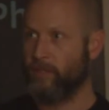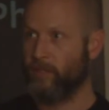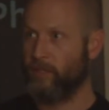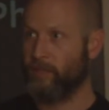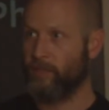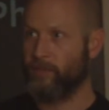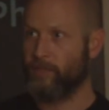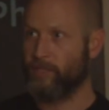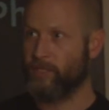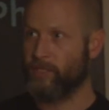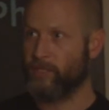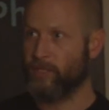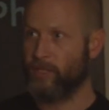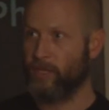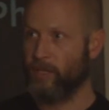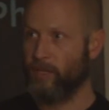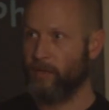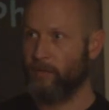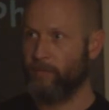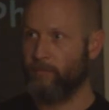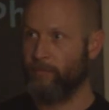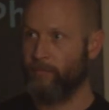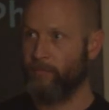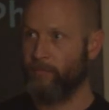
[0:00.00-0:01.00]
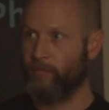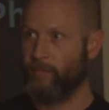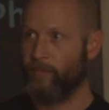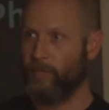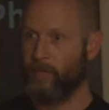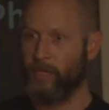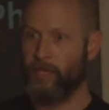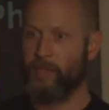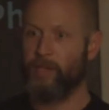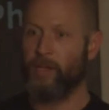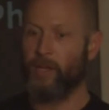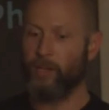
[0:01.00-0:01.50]
It's, um,
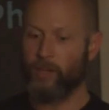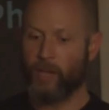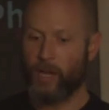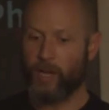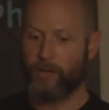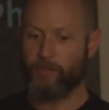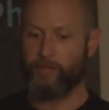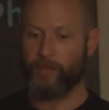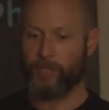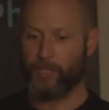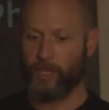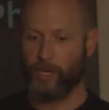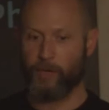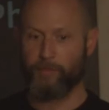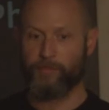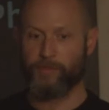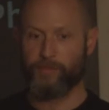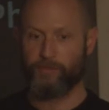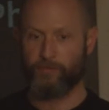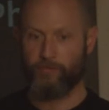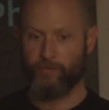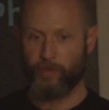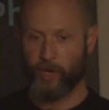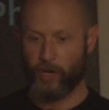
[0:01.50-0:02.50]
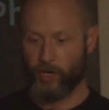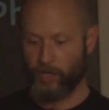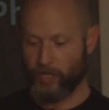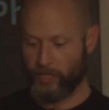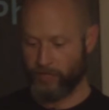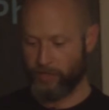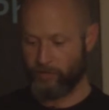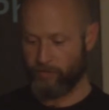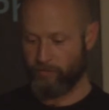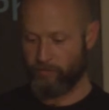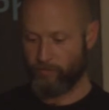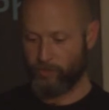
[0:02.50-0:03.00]
it, a lot of it comes
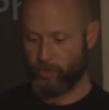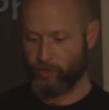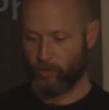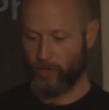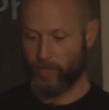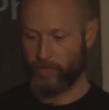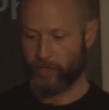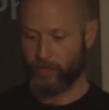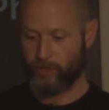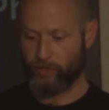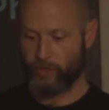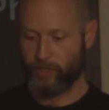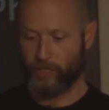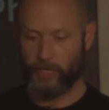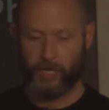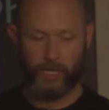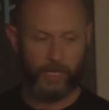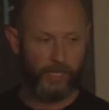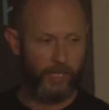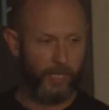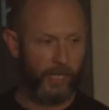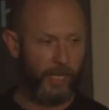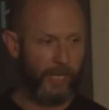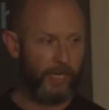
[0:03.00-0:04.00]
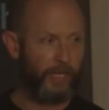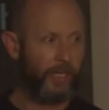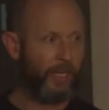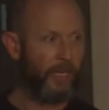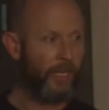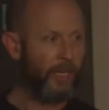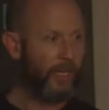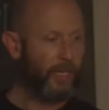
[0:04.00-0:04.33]
very directly related, like